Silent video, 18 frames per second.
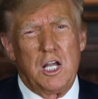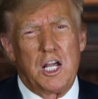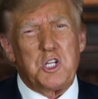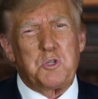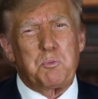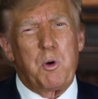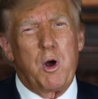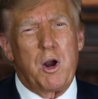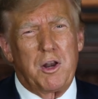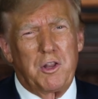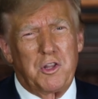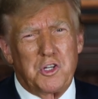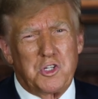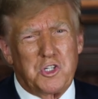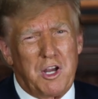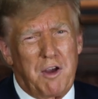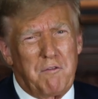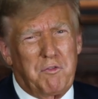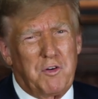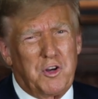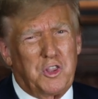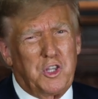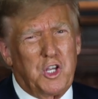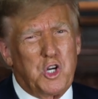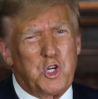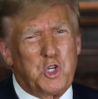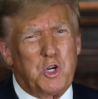As part of this
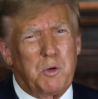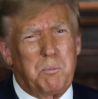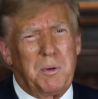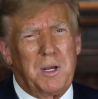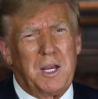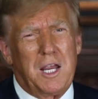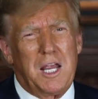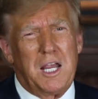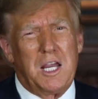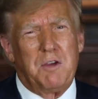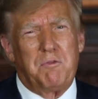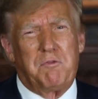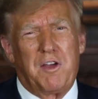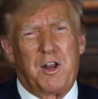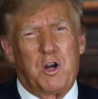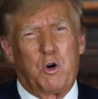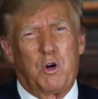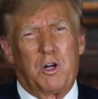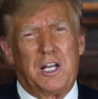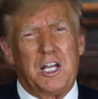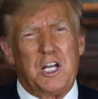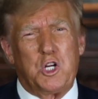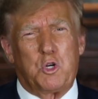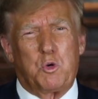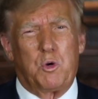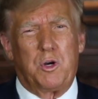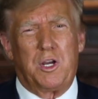effort, there should be a federal
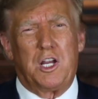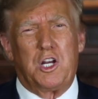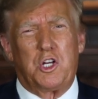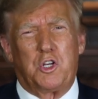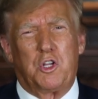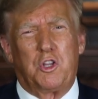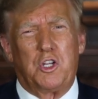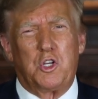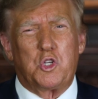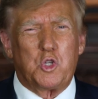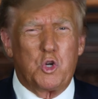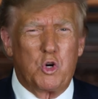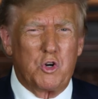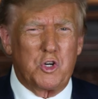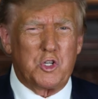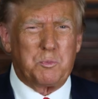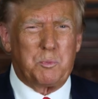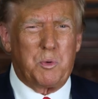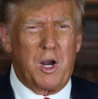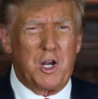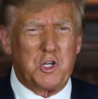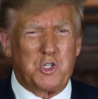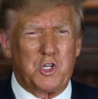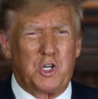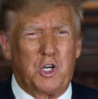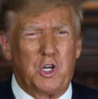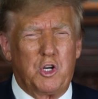inquiry into the Soros
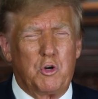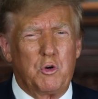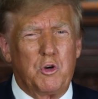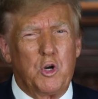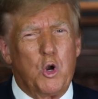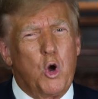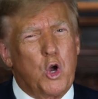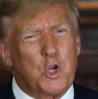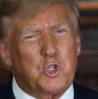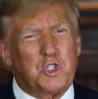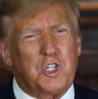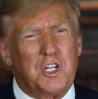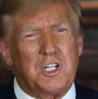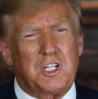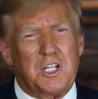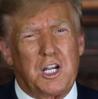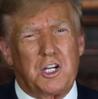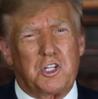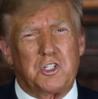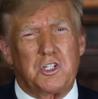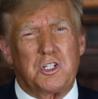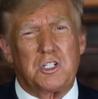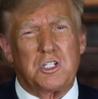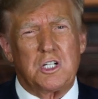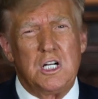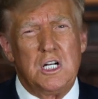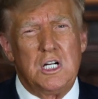prosecutor in Austin,
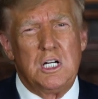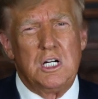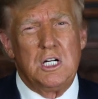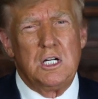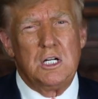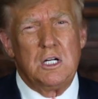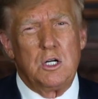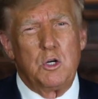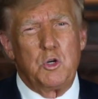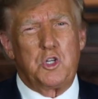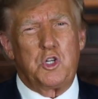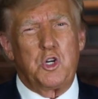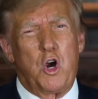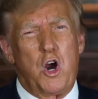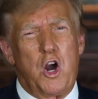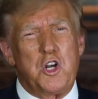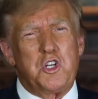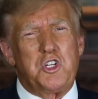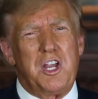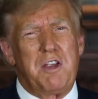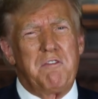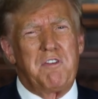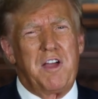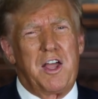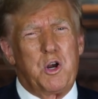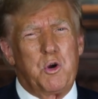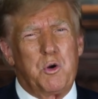Texas, who charged a
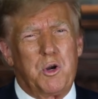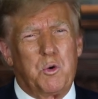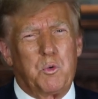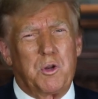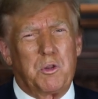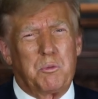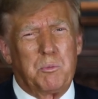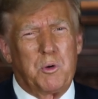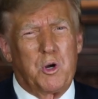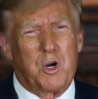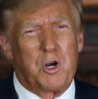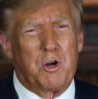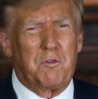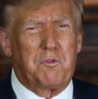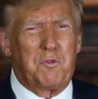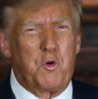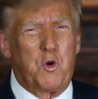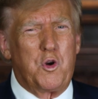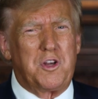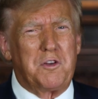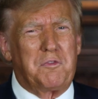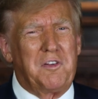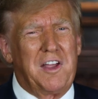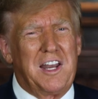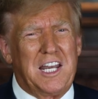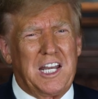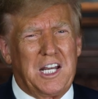veteran with murder for
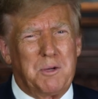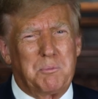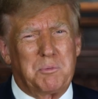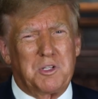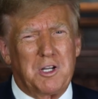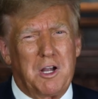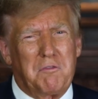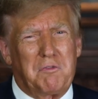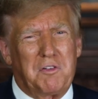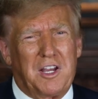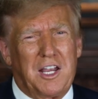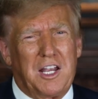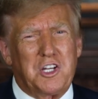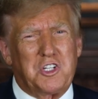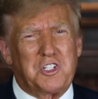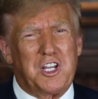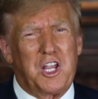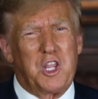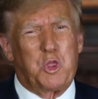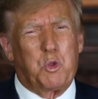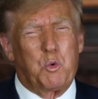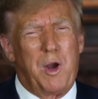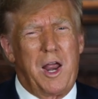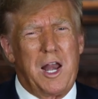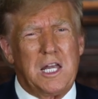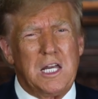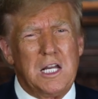defending himself against a
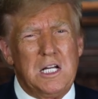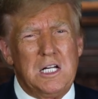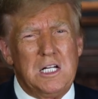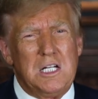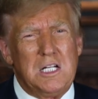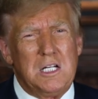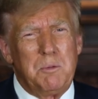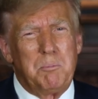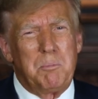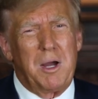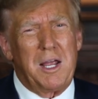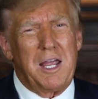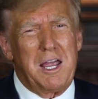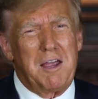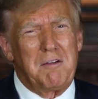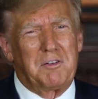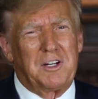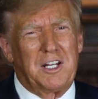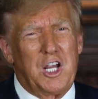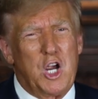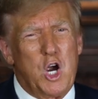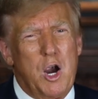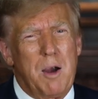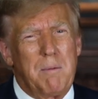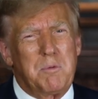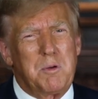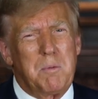threat by a heavily
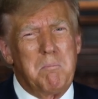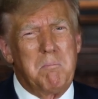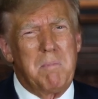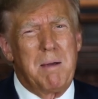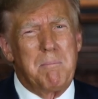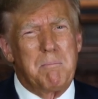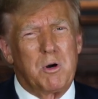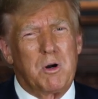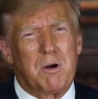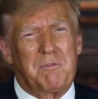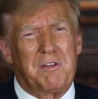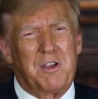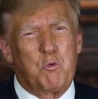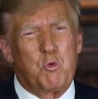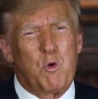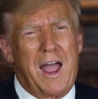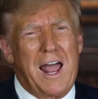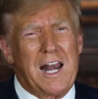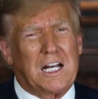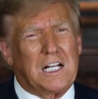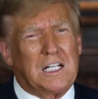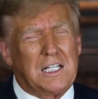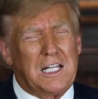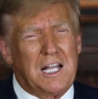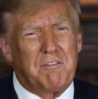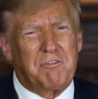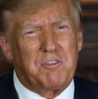armed member of a
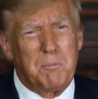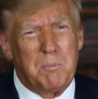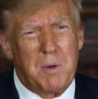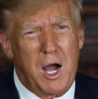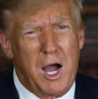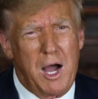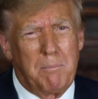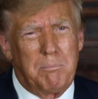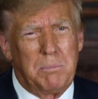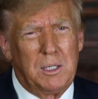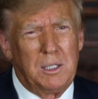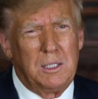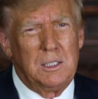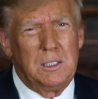radical left mob.